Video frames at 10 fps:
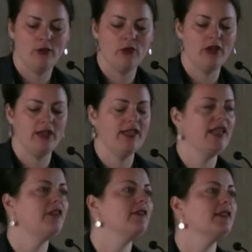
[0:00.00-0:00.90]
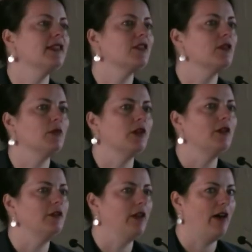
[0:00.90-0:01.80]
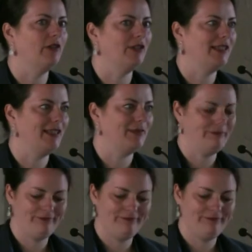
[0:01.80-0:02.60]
were an irresistible novelty.